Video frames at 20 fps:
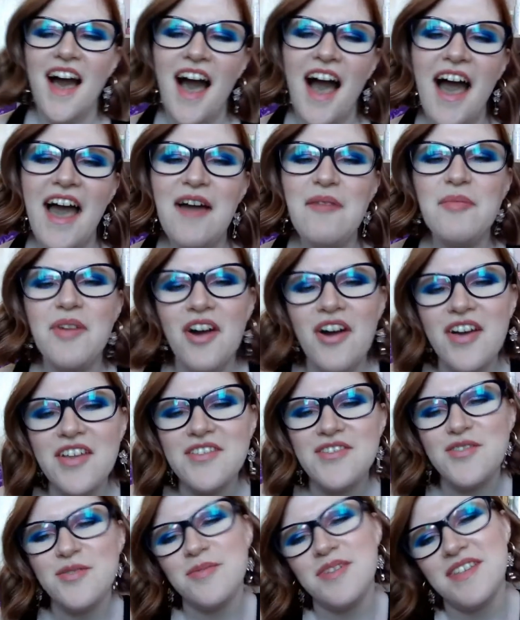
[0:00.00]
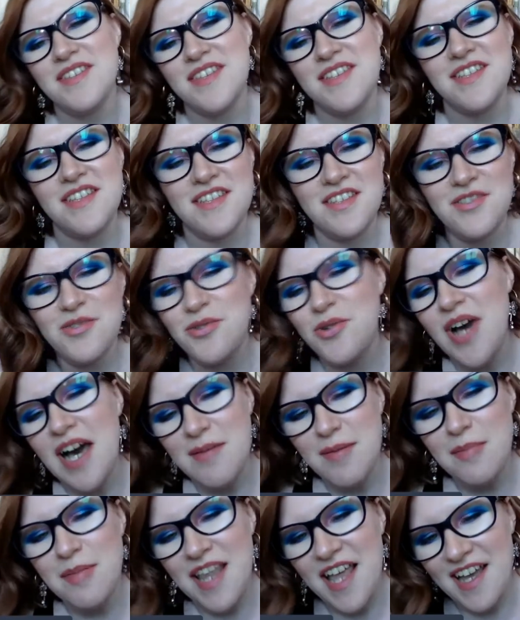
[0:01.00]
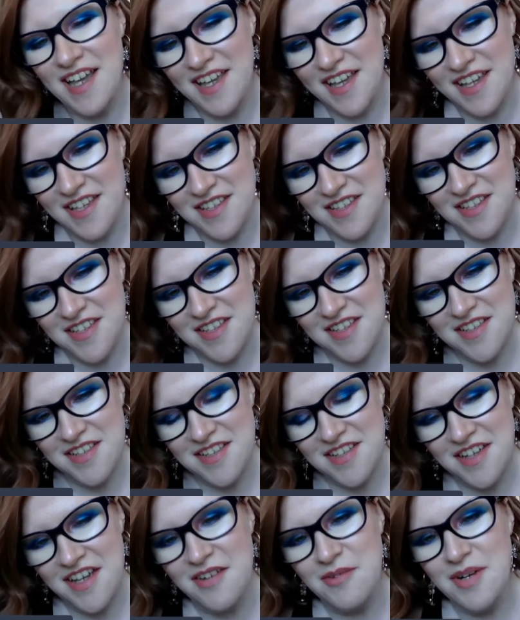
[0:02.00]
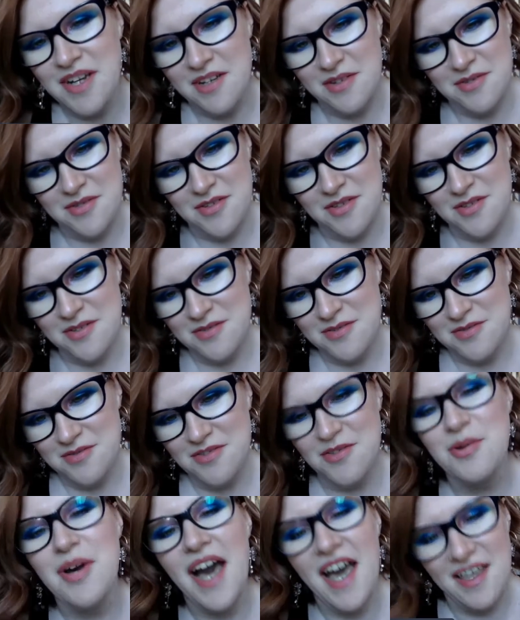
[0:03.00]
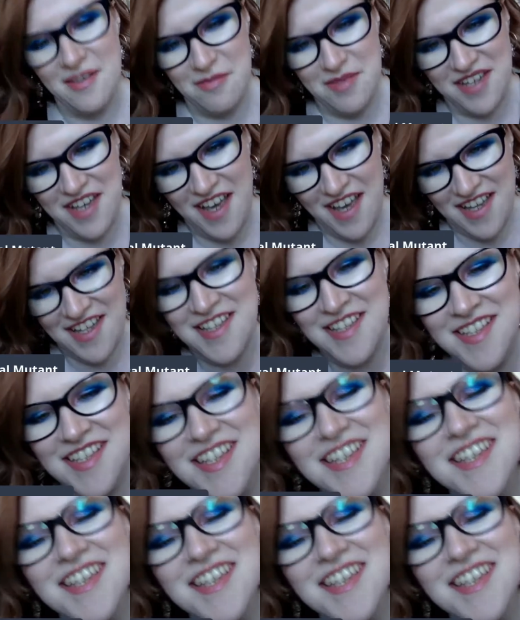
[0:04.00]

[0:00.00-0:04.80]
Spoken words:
I'm going to be. Do you have a blanket around to hide behind?